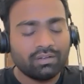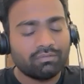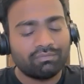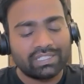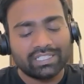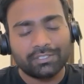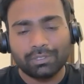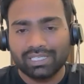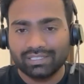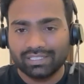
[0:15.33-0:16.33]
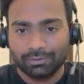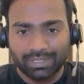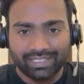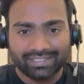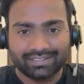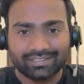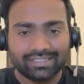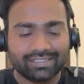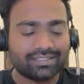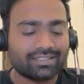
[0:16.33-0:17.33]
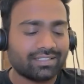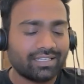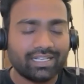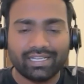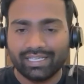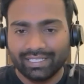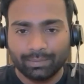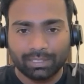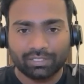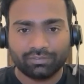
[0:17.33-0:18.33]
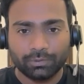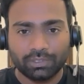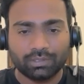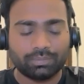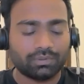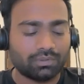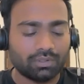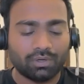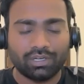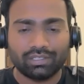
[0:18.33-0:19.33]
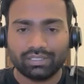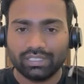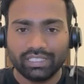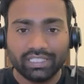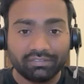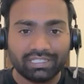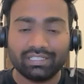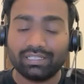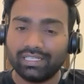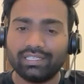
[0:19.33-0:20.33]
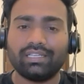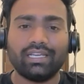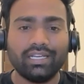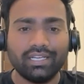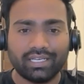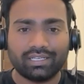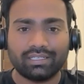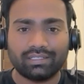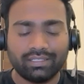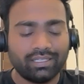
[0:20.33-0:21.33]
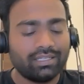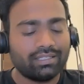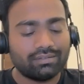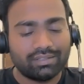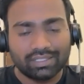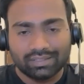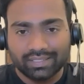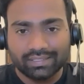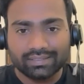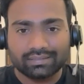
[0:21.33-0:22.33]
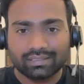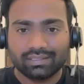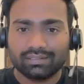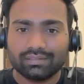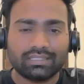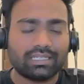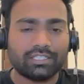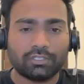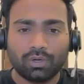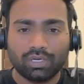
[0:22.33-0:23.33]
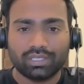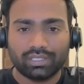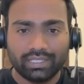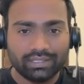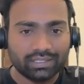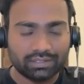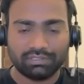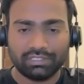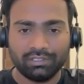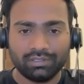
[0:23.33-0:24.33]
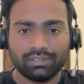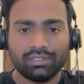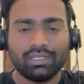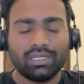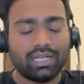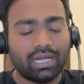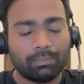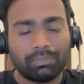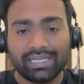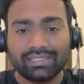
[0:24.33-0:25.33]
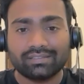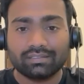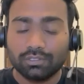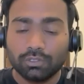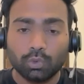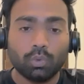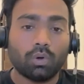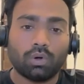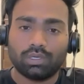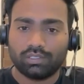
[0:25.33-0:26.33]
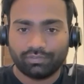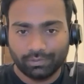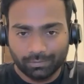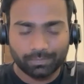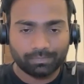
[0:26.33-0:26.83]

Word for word: Whether you are in the United States, any part of Europe or even in India, the things that I talk in this video applies to all of you.